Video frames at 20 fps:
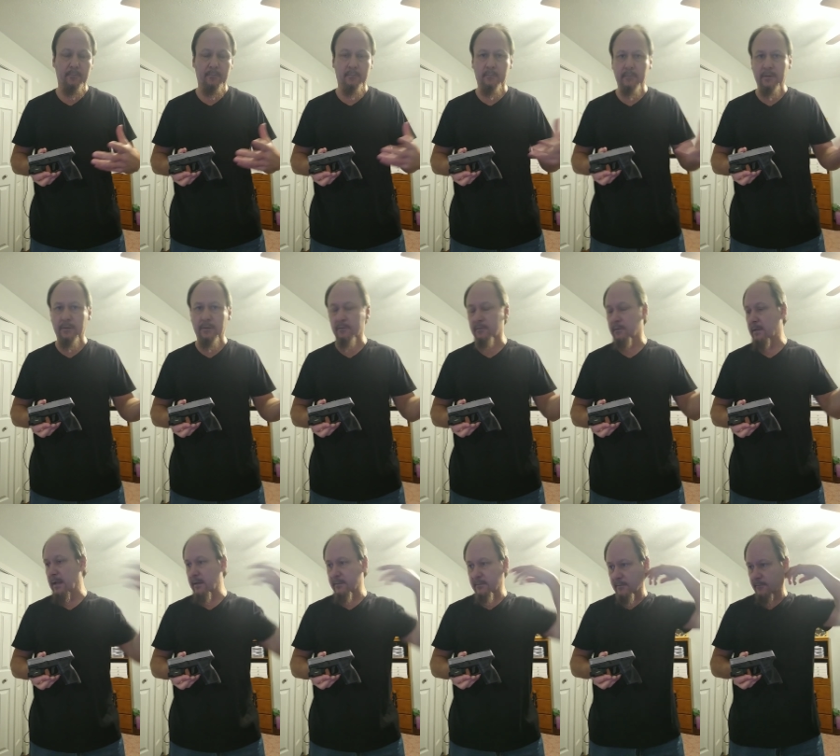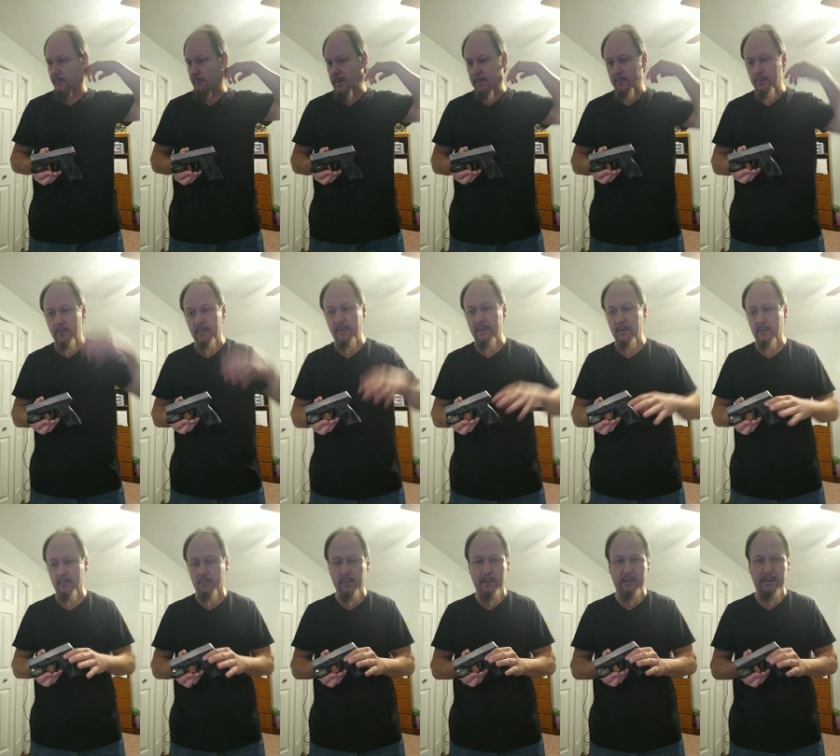There's lots of people in the
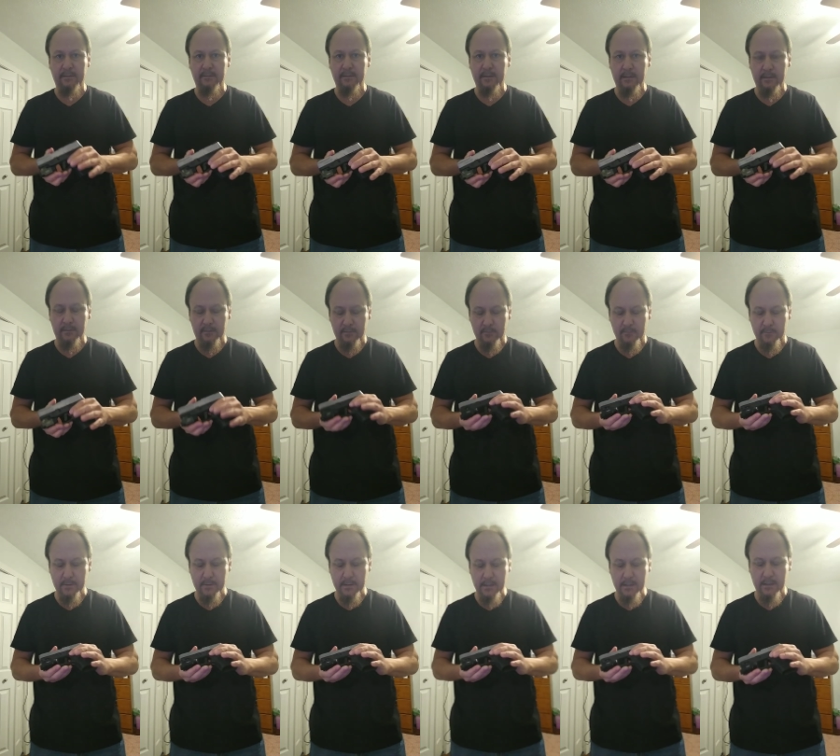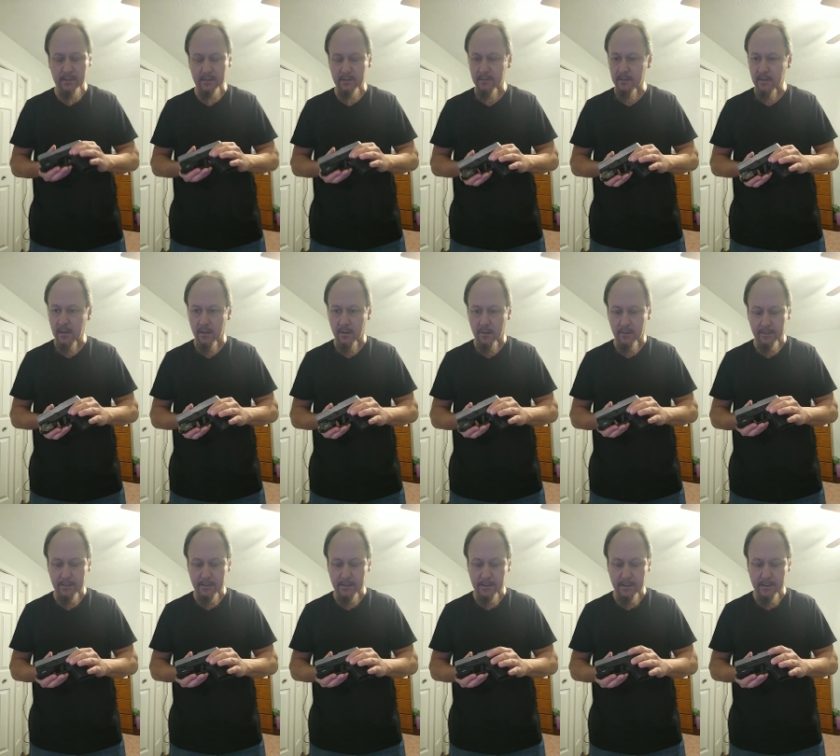police industry or
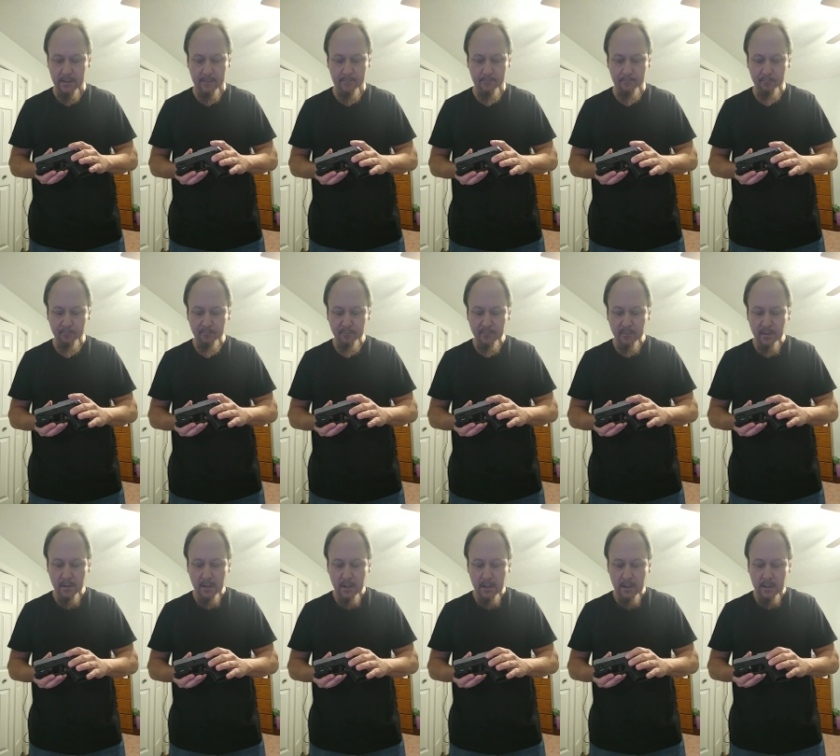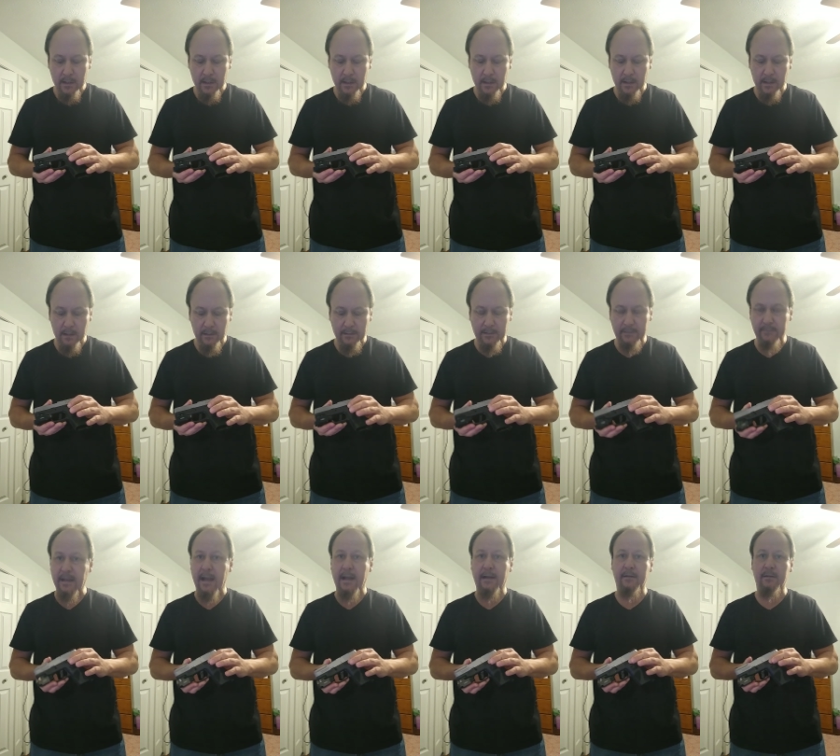in the like
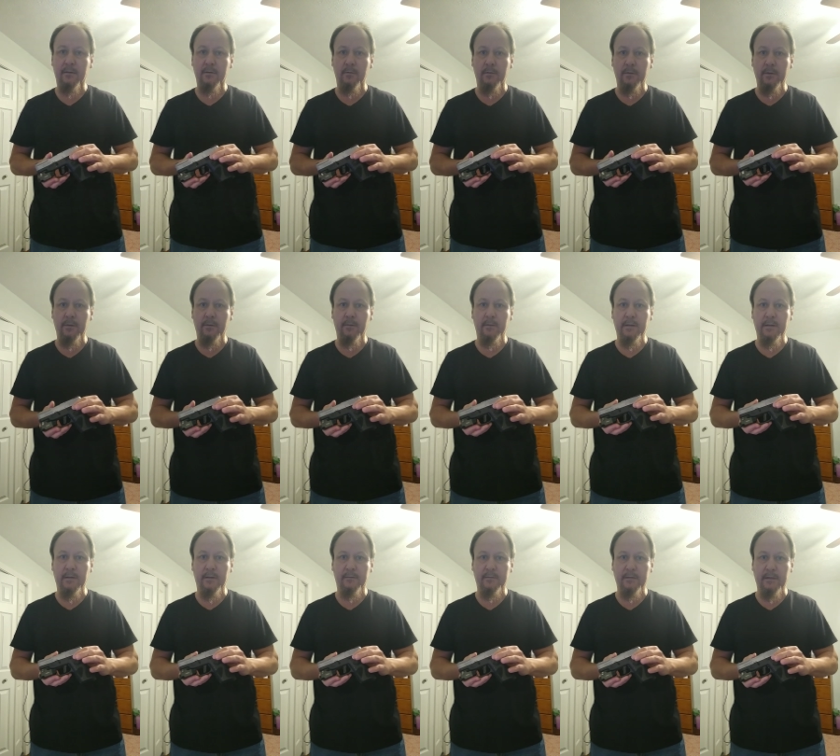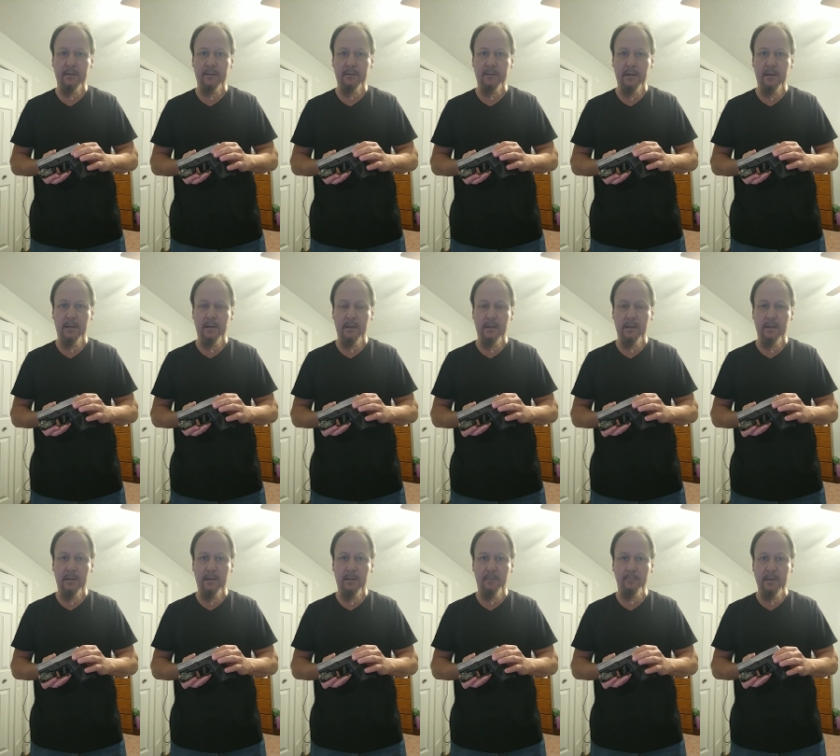tactical units and
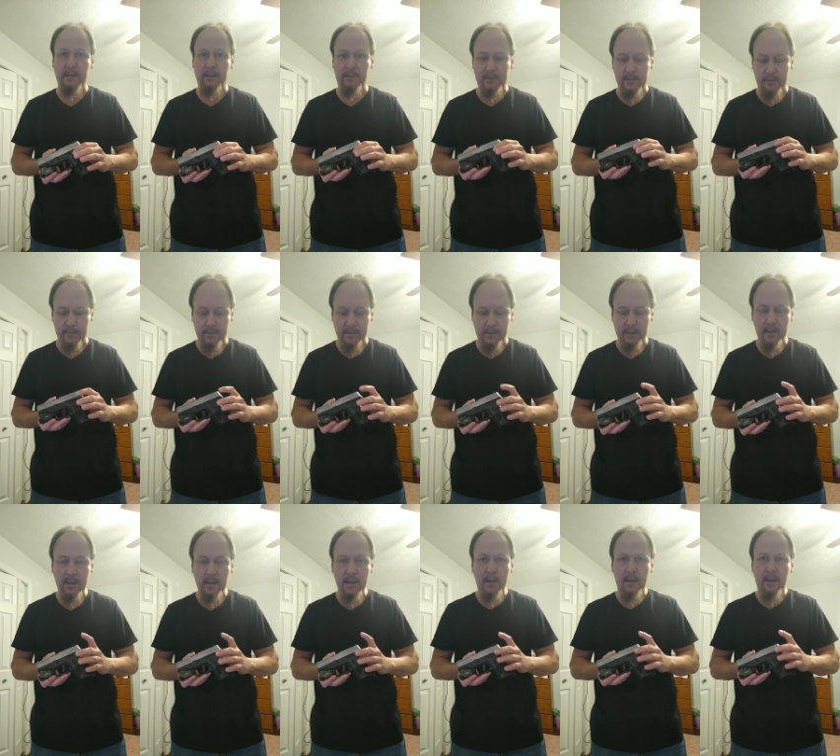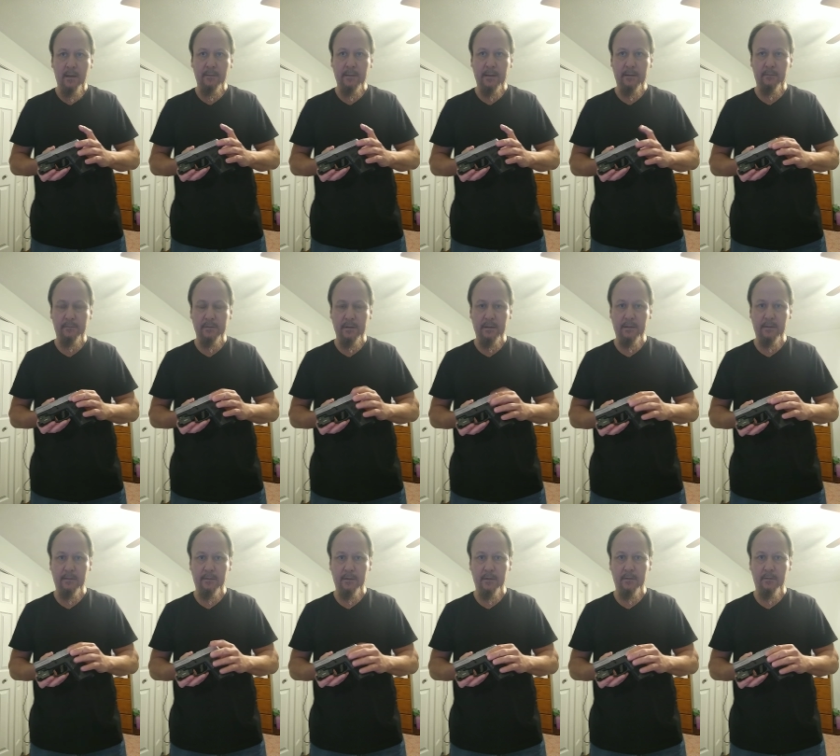military that'll tell
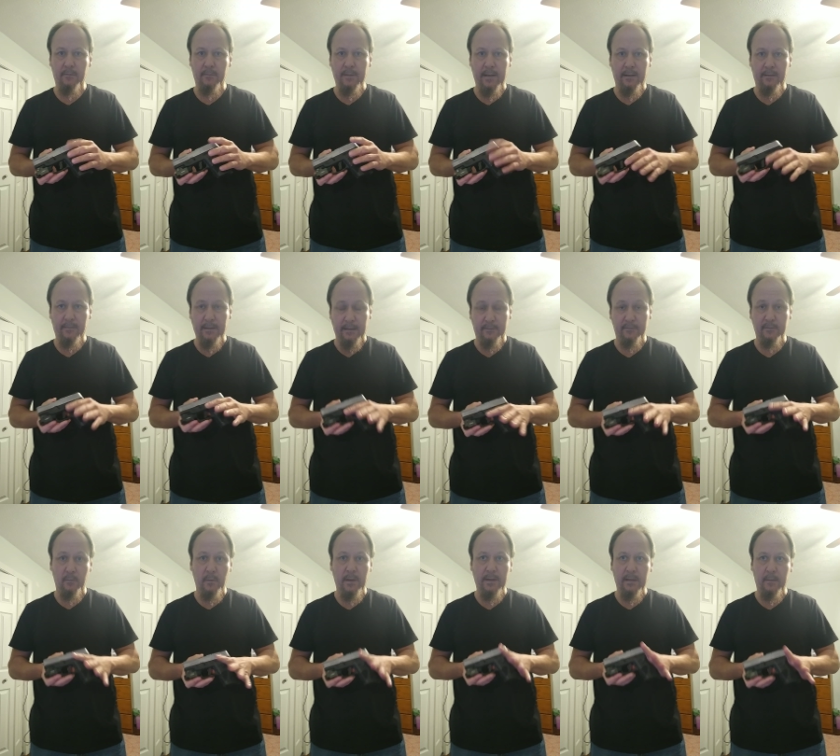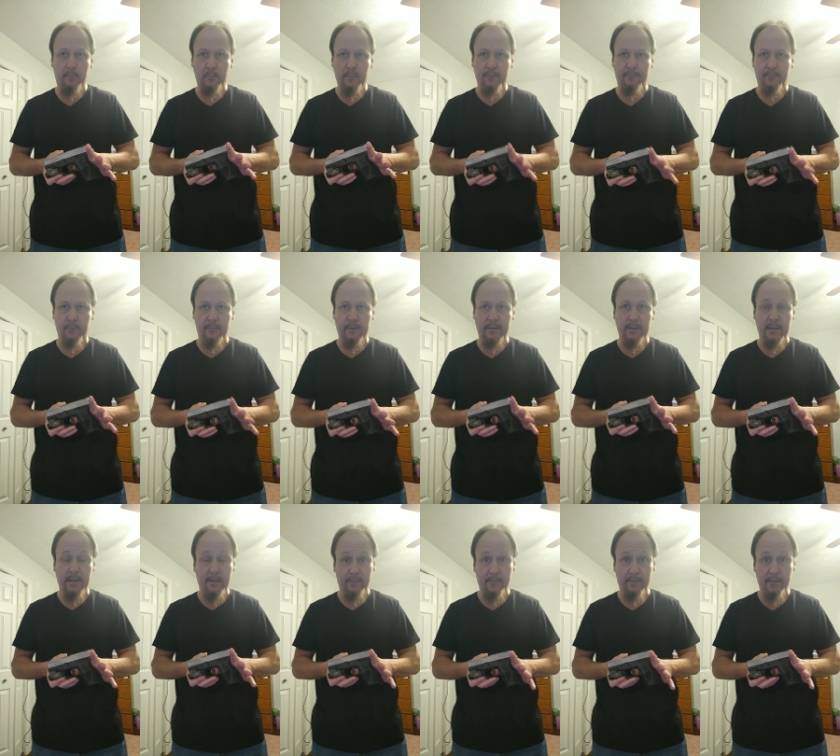you, you know, that's the way they prefer to
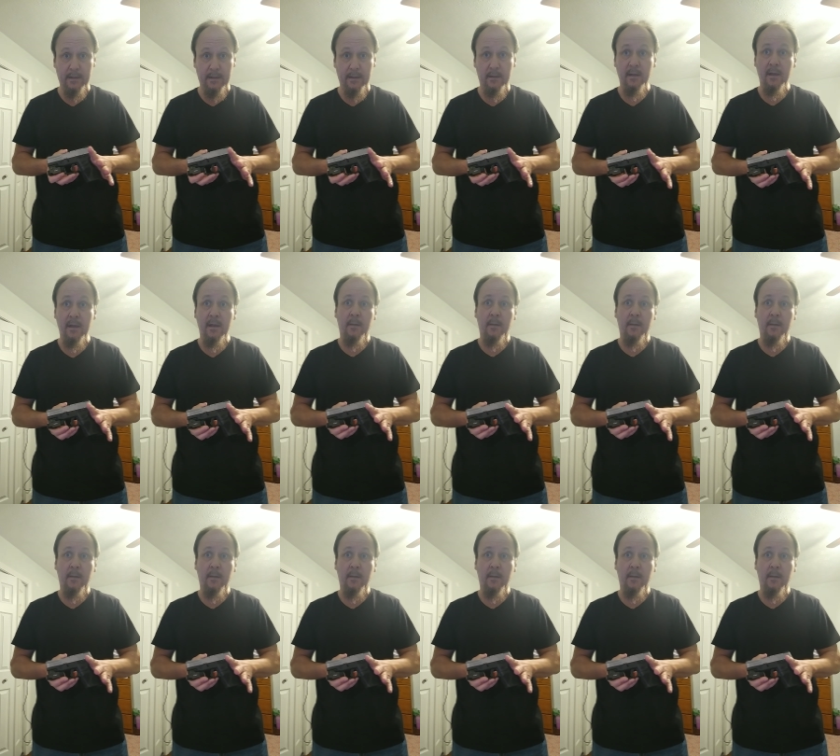carry their gun.